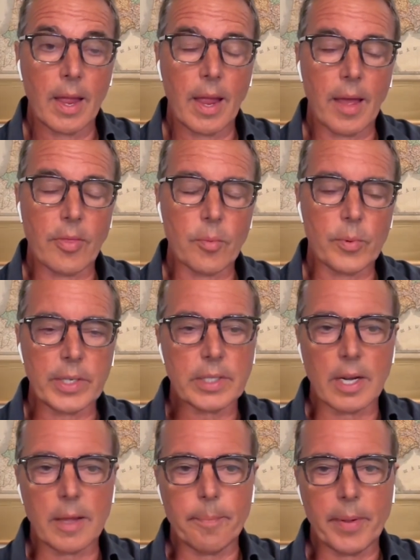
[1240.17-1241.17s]
And the
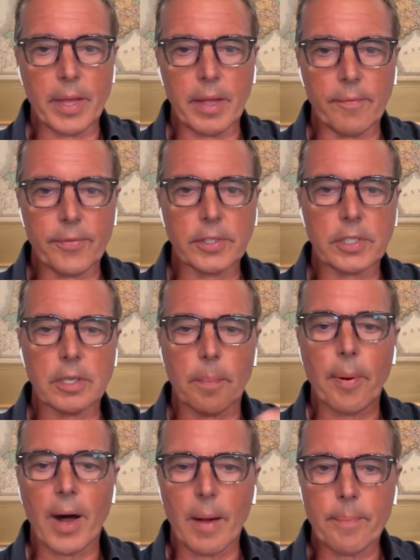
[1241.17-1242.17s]
reasoning being, if this is a
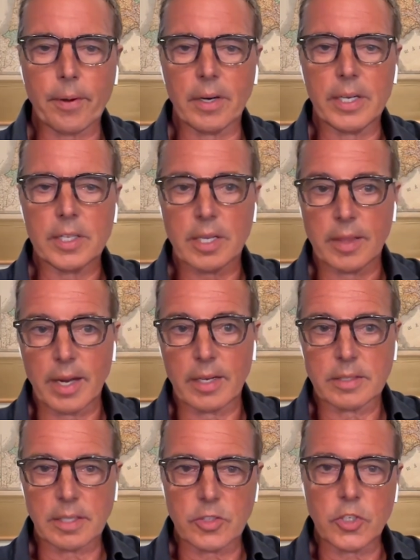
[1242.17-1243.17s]
population that
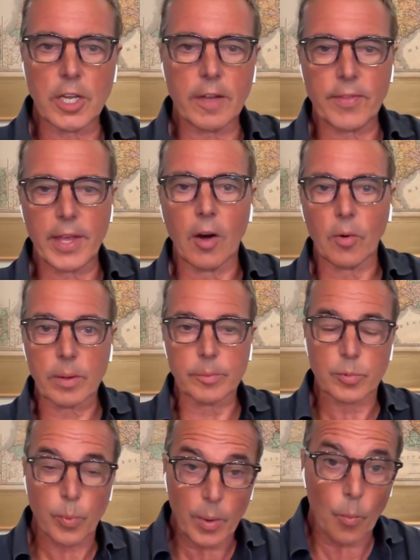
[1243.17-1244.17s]
has achieved the
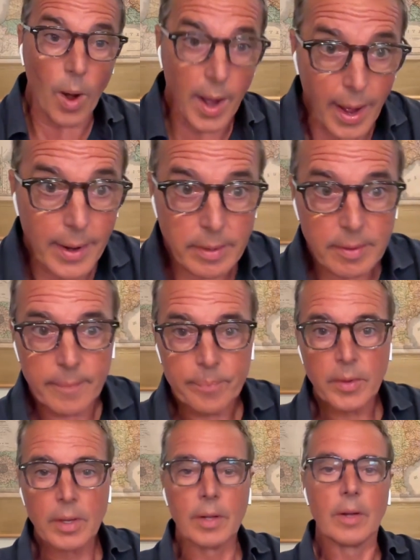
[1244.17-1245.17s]
outcomes we want,
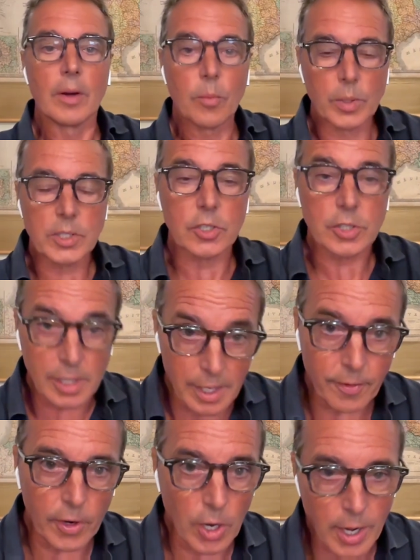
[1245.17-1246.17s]
which is
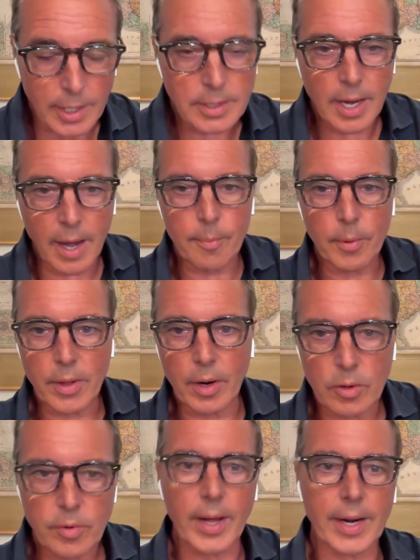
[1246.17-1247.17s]
live a long time
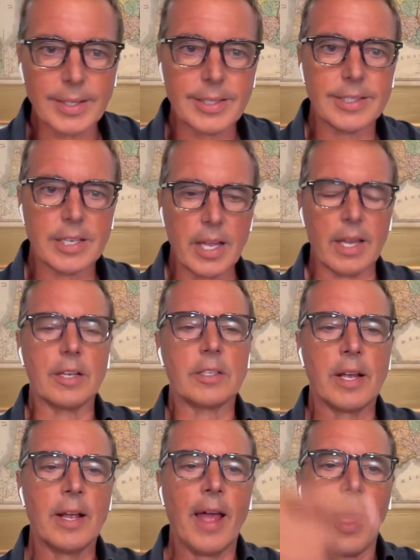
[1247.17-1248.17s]
without chronic
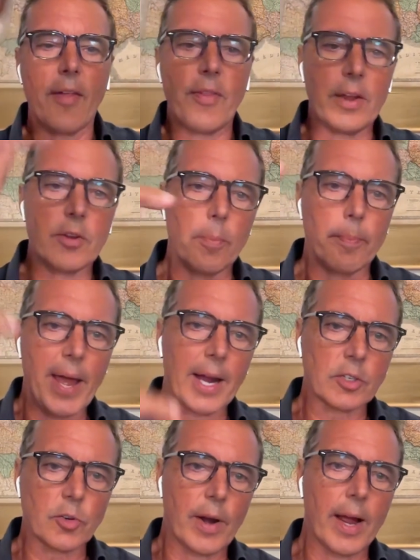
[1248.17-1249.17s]
disease, and then you
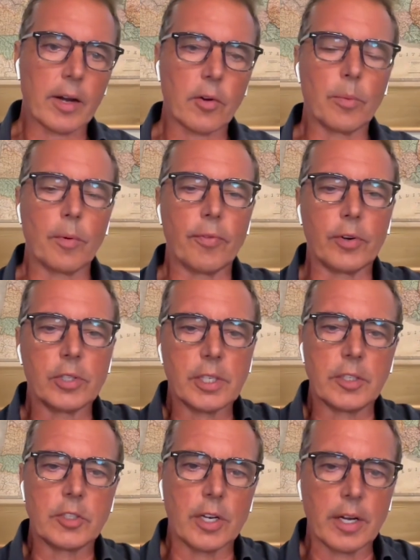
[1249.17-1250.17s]
backtrack or reverse
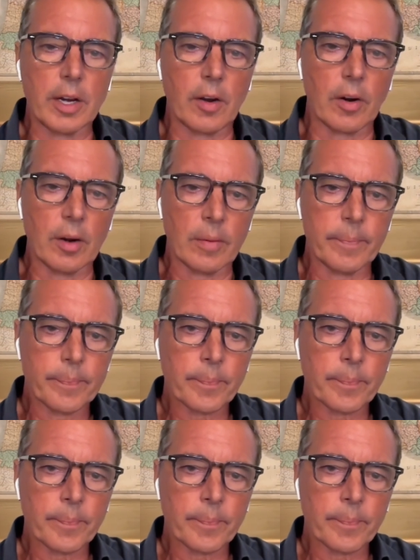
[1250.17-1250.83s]
engineer,